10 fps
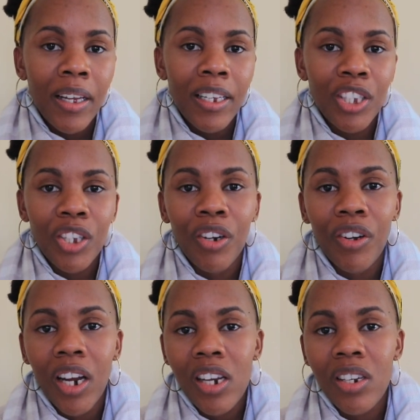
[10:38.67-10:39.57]
His
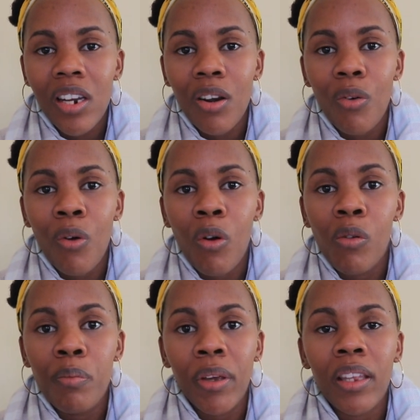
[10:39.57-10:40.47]
correction or
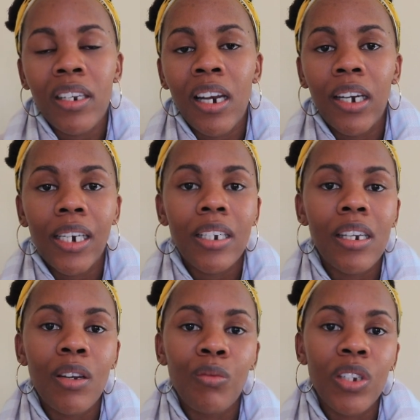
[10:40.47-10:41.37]
obey the
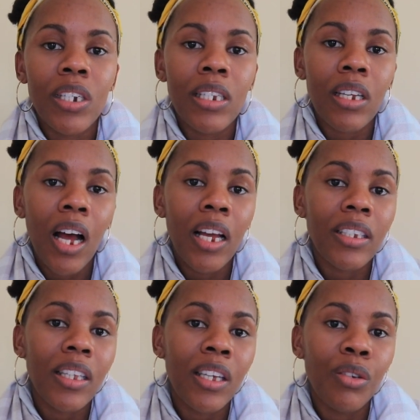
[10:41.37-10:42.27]
direction in which He's
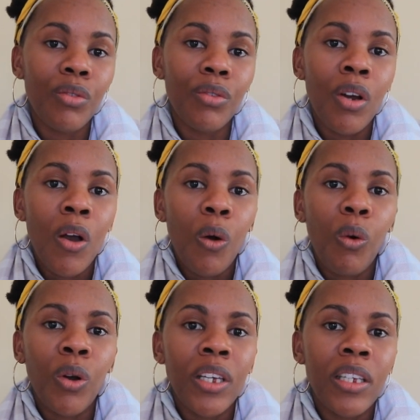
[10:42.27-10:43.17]
asking you
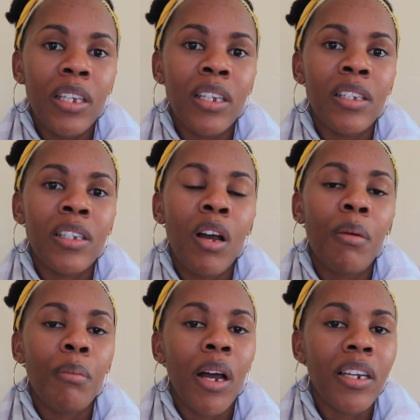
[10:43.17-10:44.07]
or He is
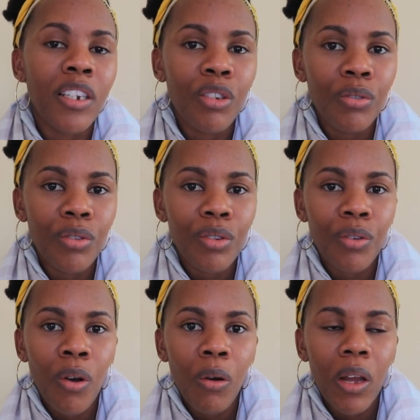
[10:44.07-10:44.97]
commanding you to
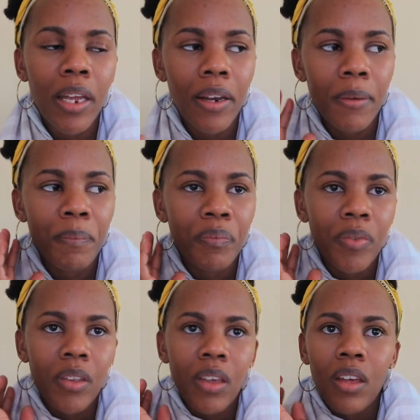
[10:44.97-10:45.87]
go in.
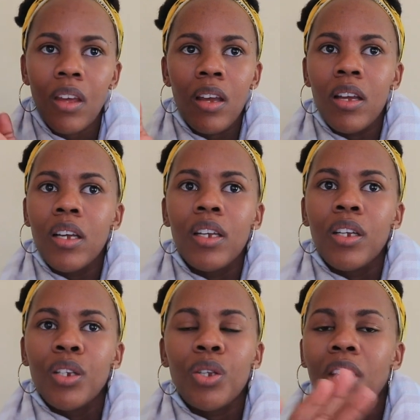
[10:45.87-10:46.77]

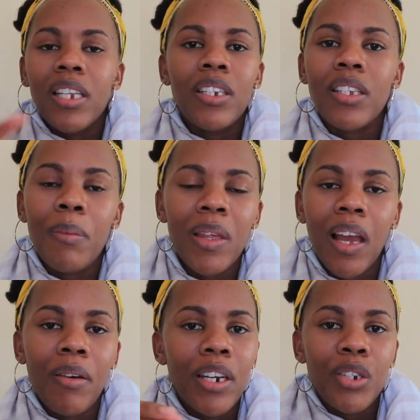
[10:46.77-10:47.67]
So that's just something
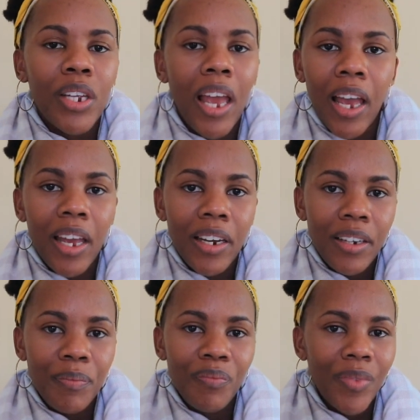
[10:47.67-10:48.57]
I wanted to
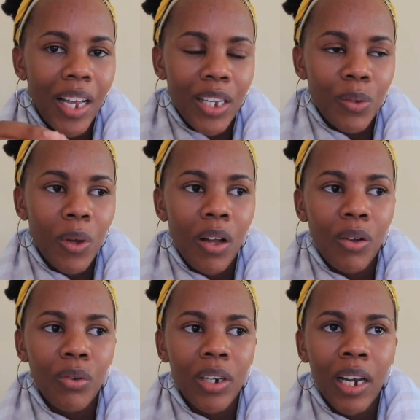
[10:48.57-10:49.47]
add as
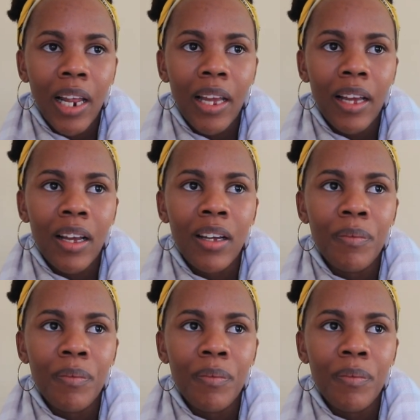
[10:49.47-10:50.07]
well. Like,